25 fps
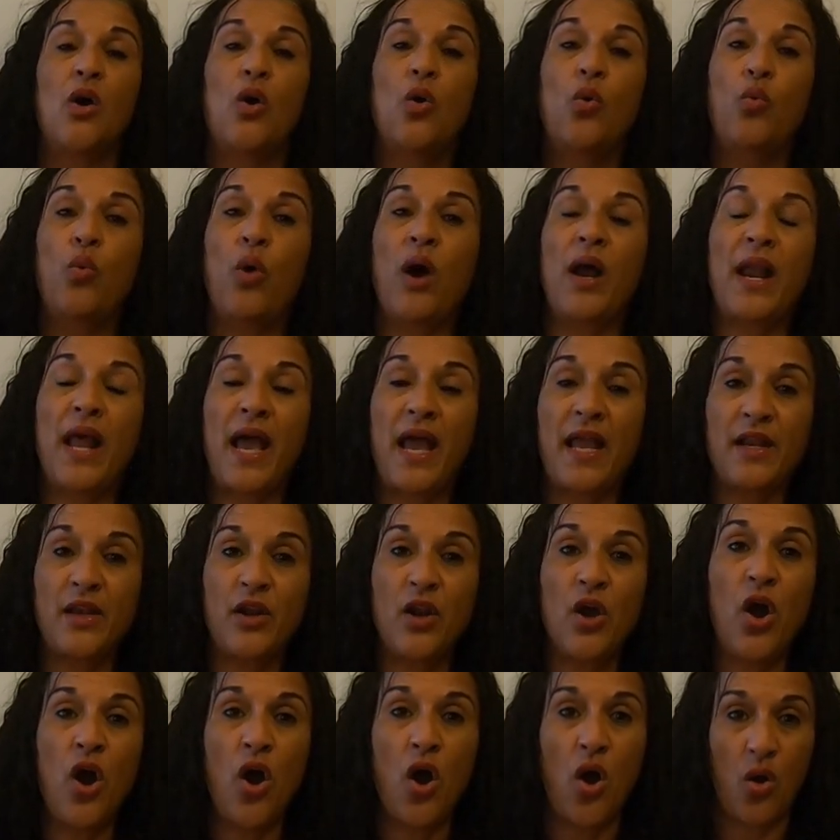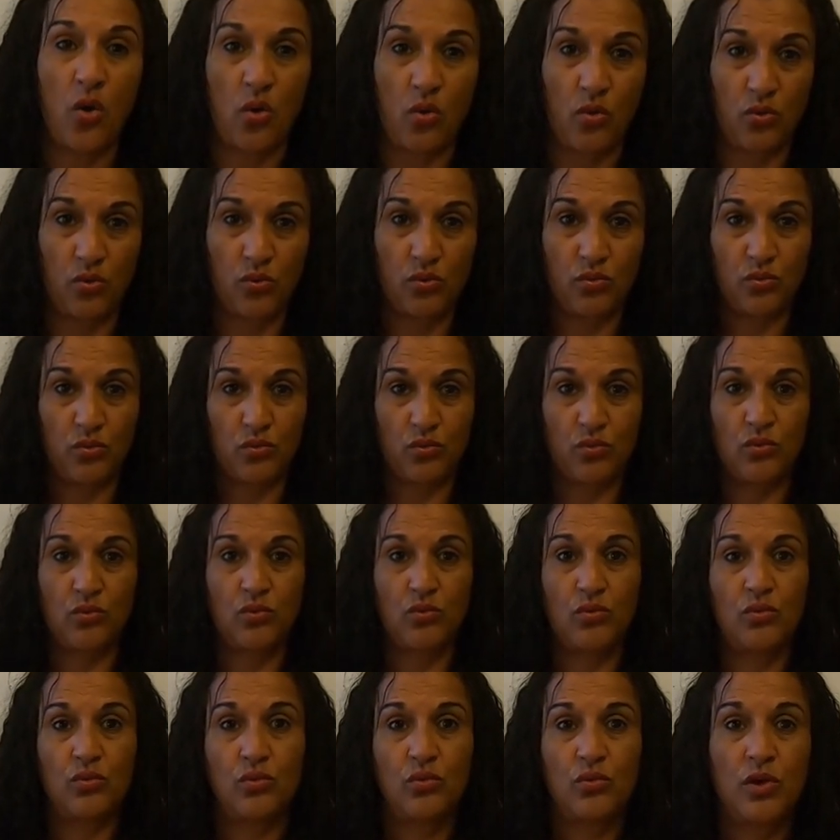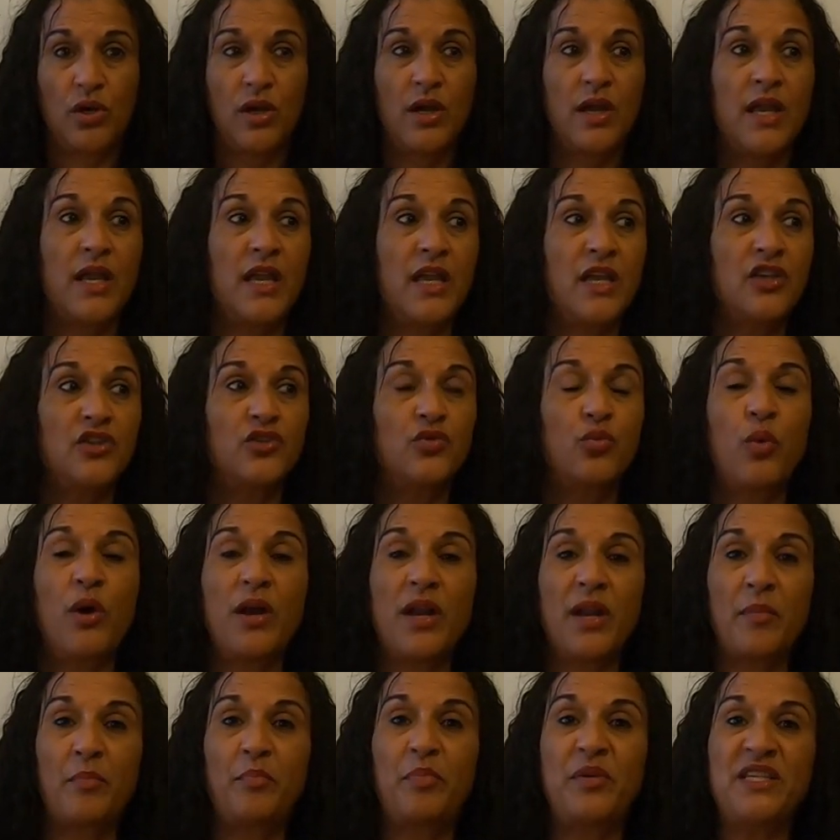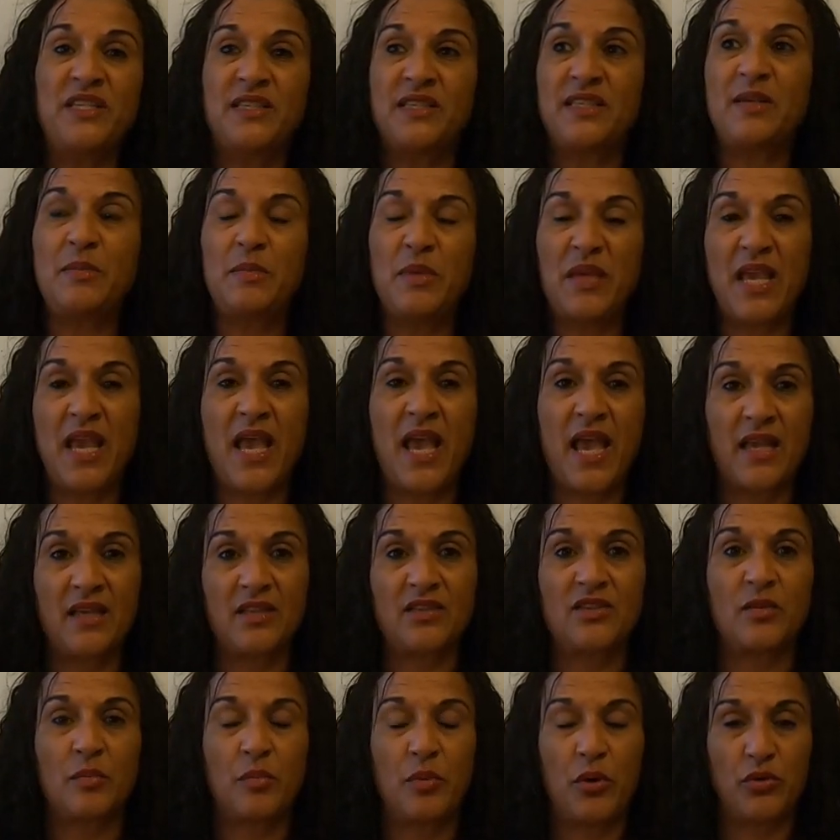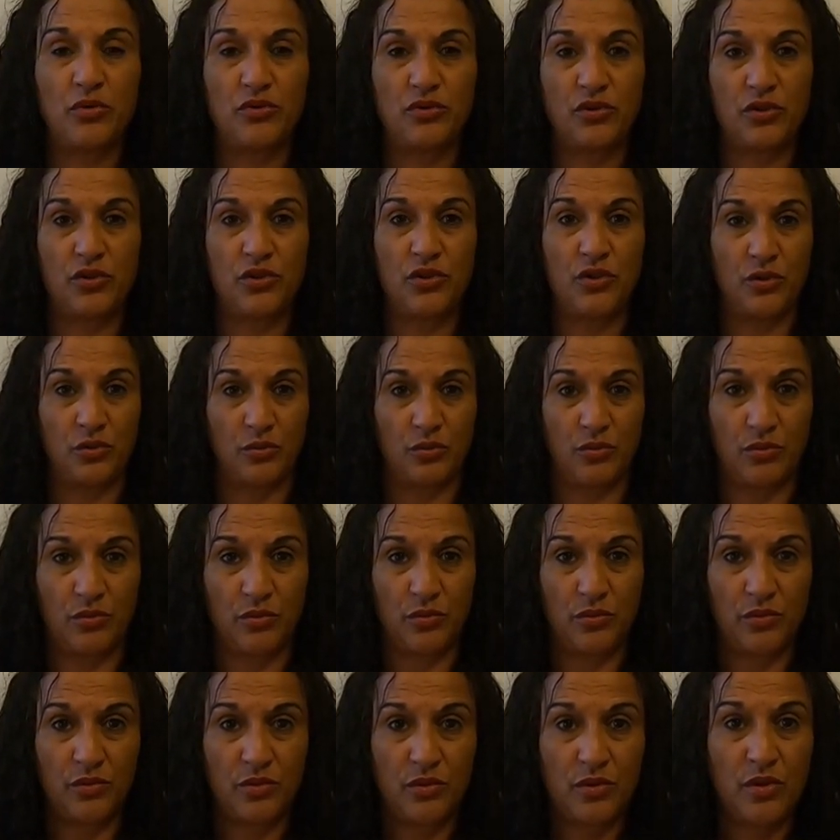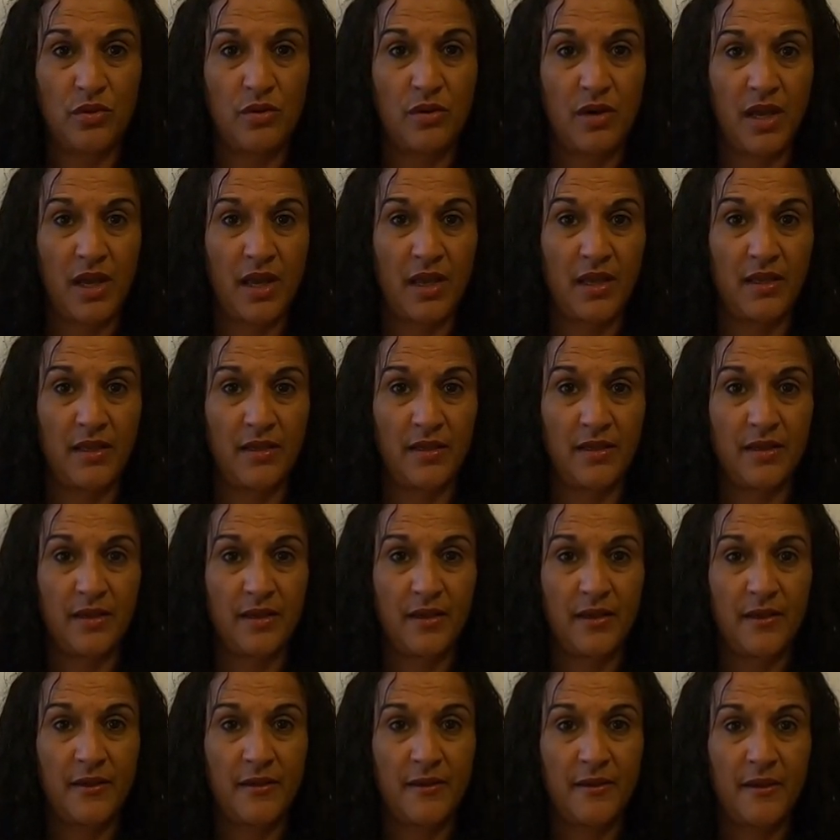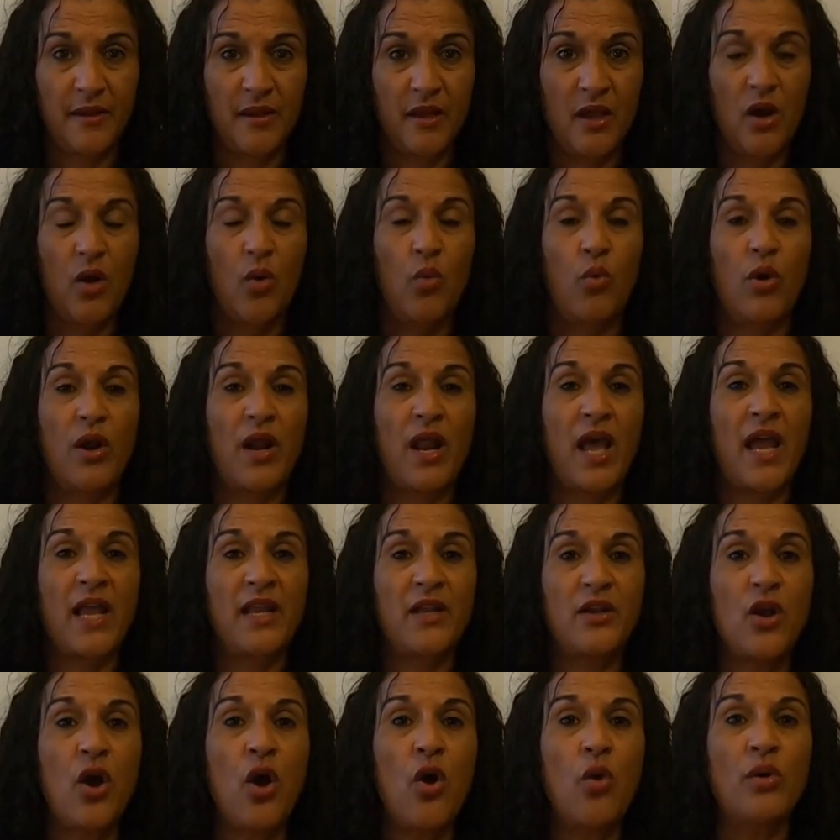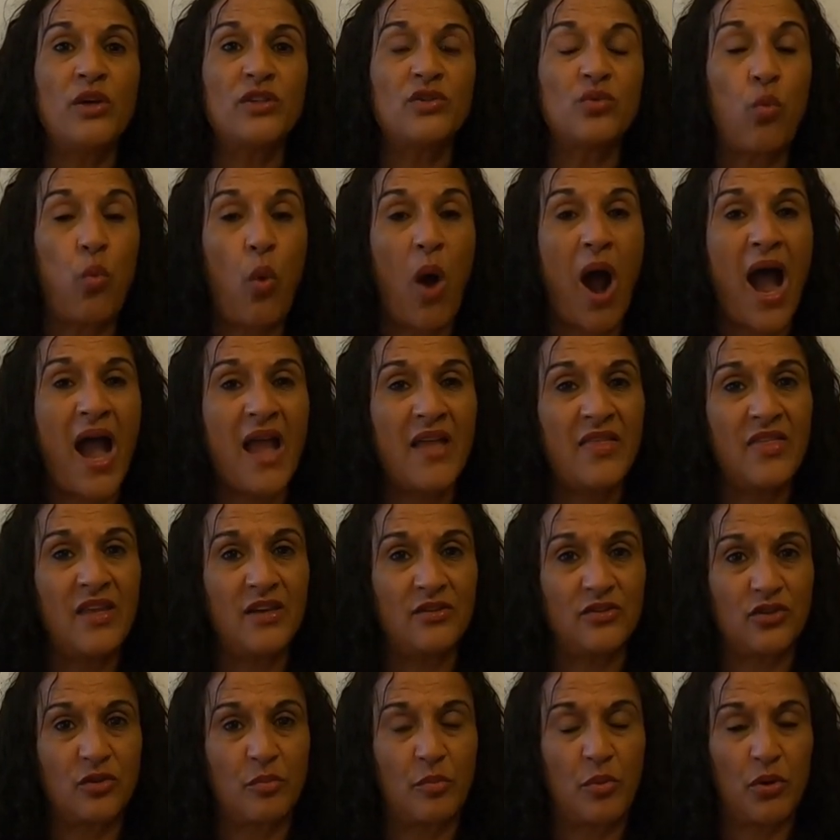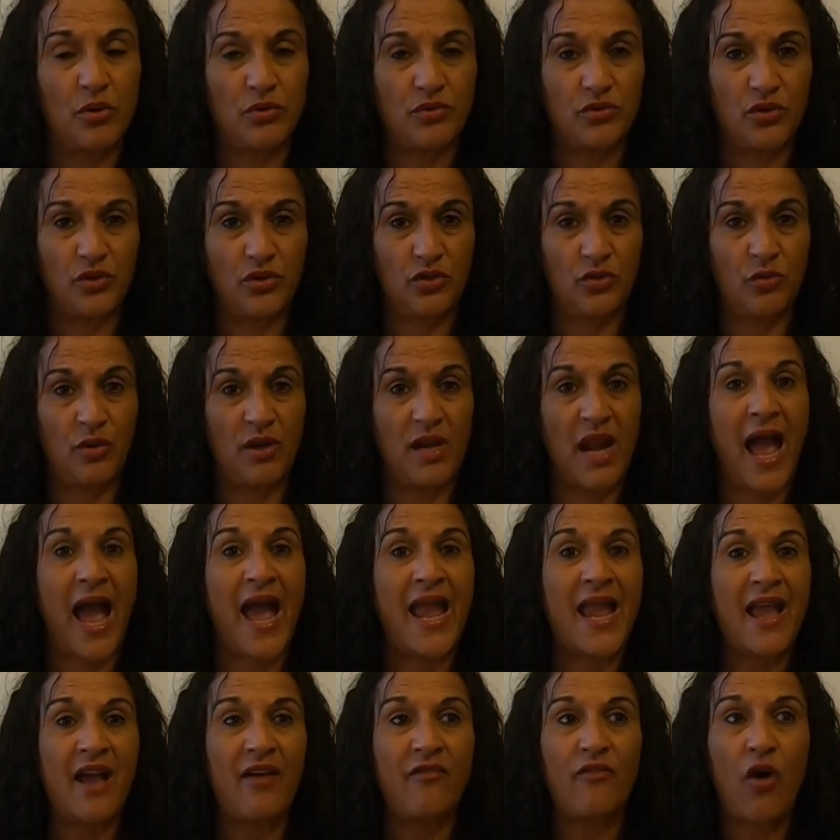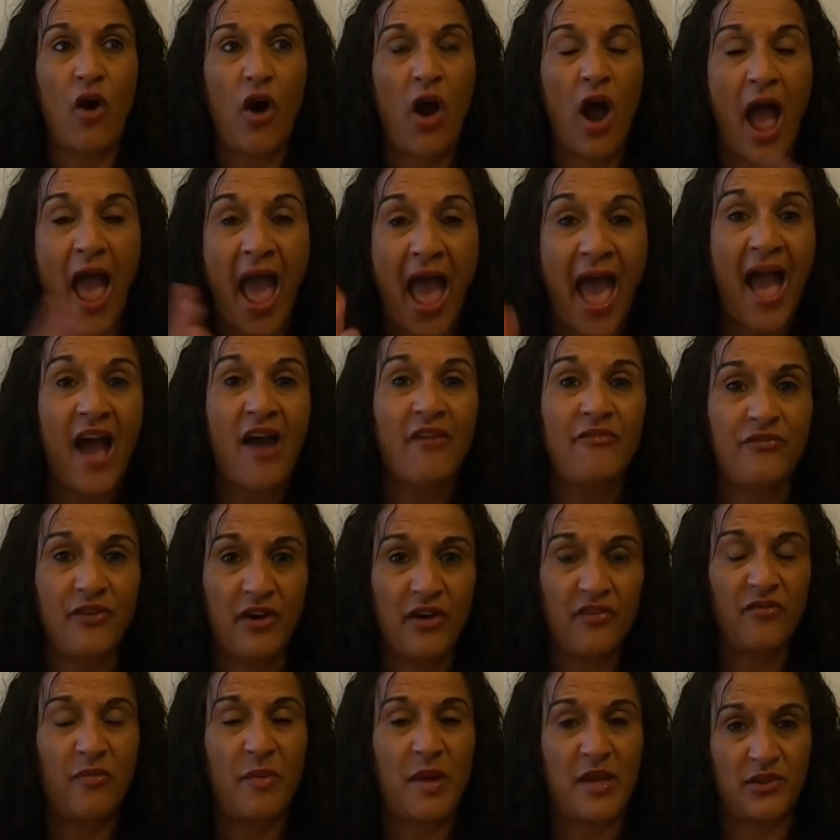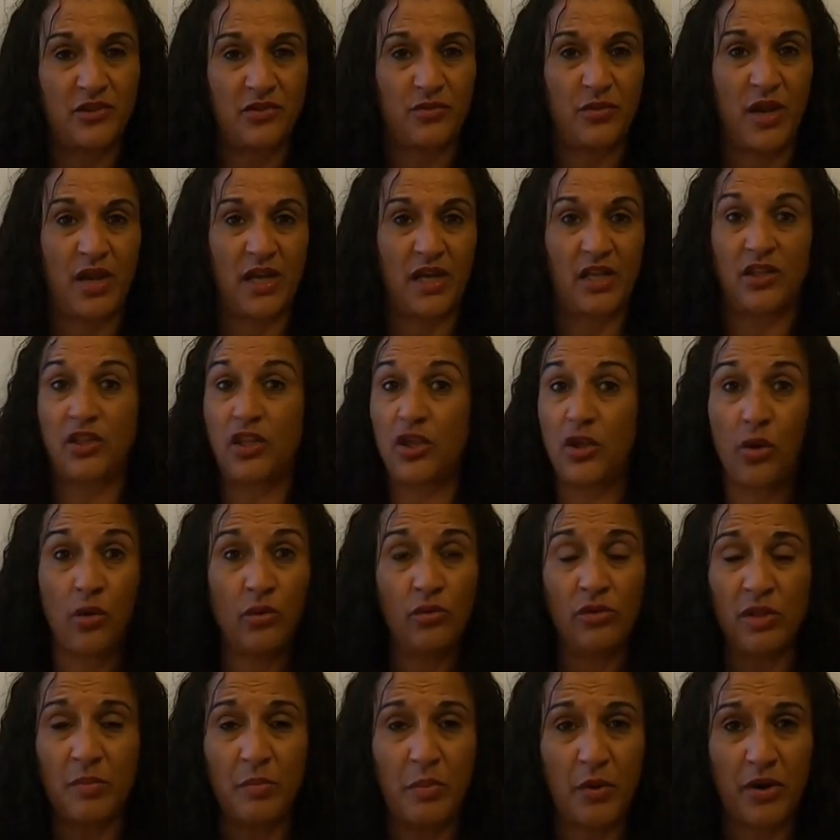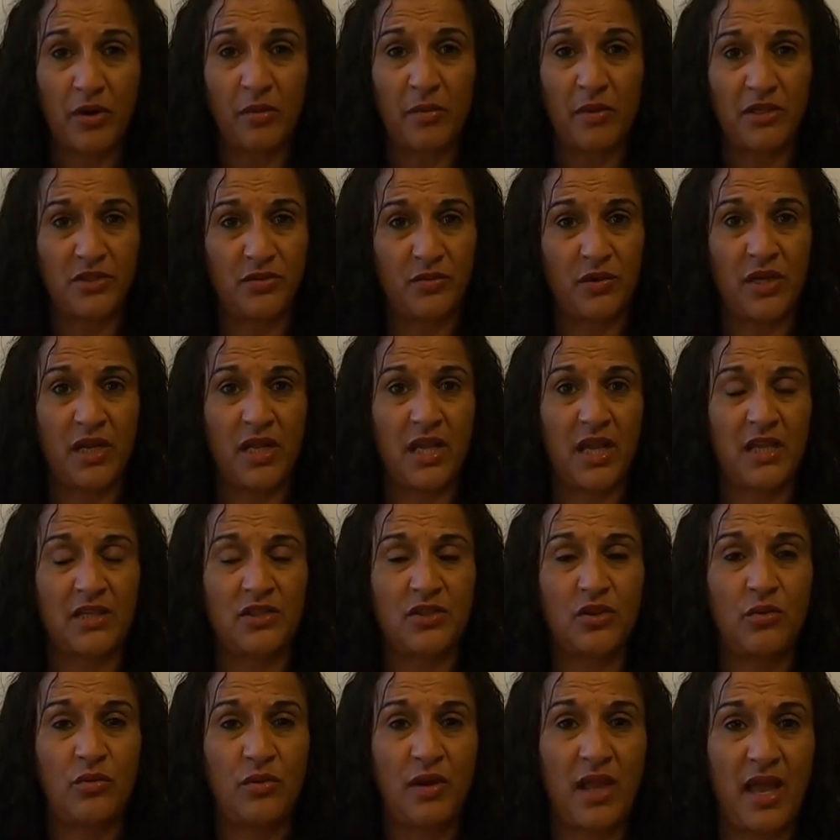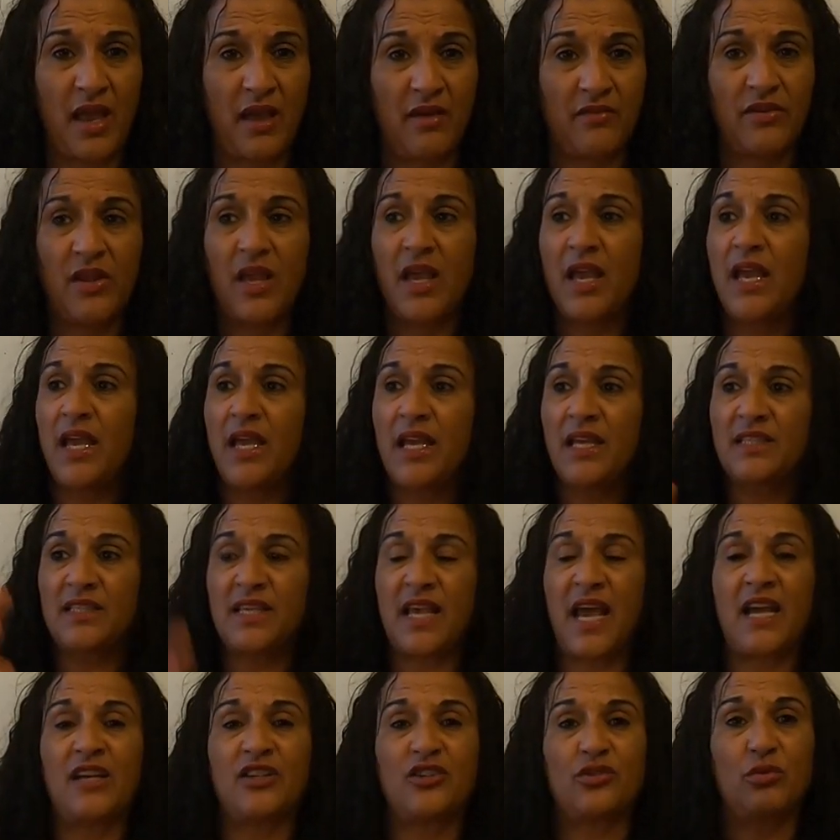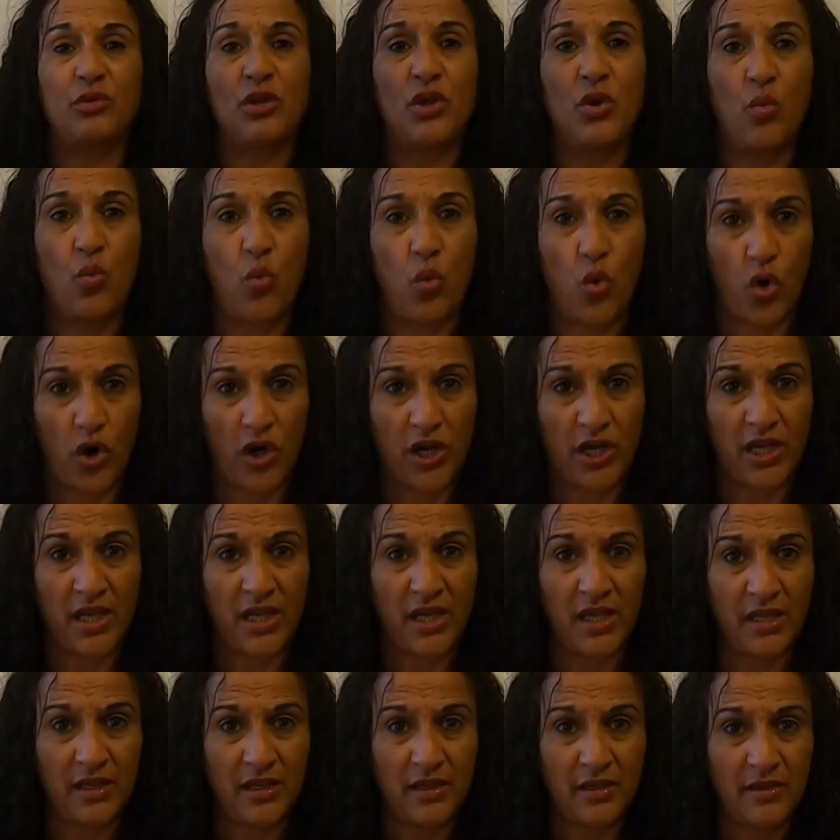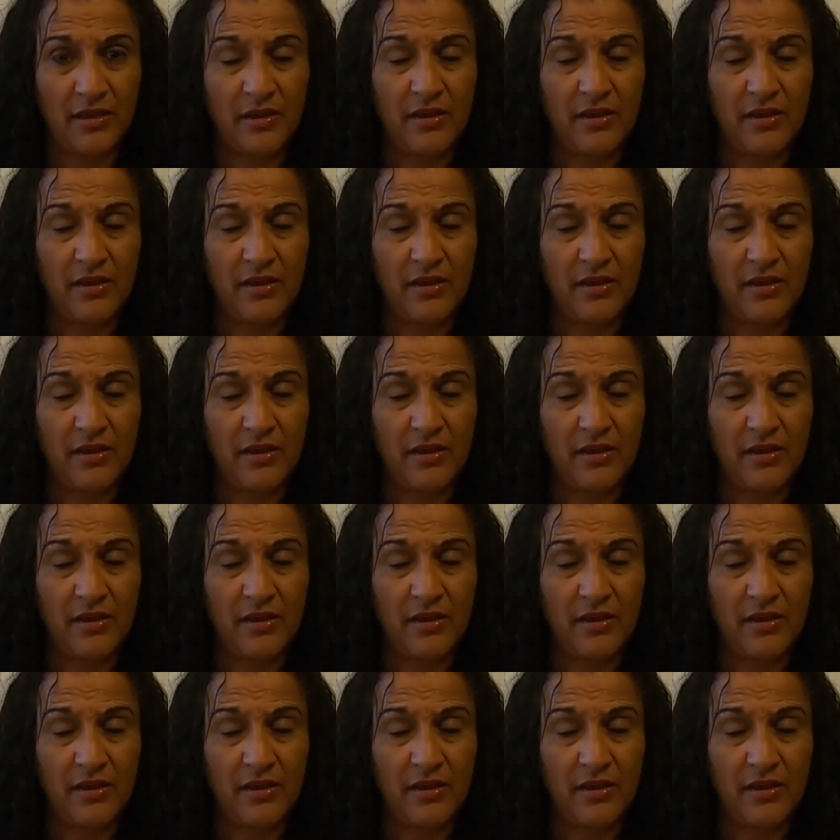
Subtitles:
what I know is what a BCBA is supposed to do. Okay? What I know is why they're supposed to do it. I have half of my training. The only part of my training I don't have is actually working